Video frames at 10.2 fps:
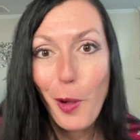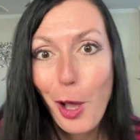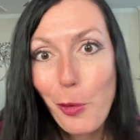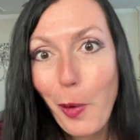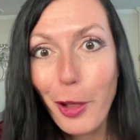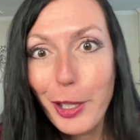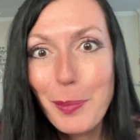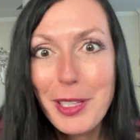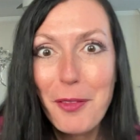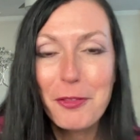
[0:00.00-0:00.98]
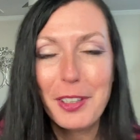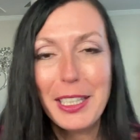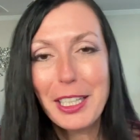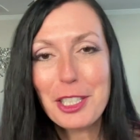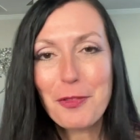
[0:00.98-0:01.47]
All welcome to
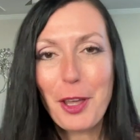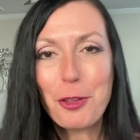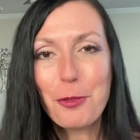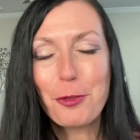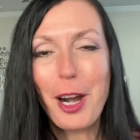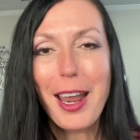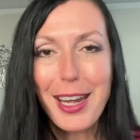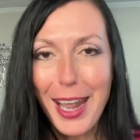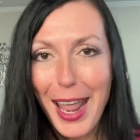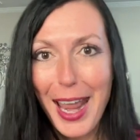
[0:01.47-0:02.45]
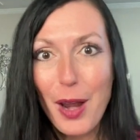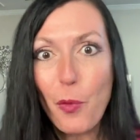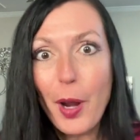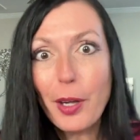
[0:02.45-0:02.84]
Phoenix Feather Friday.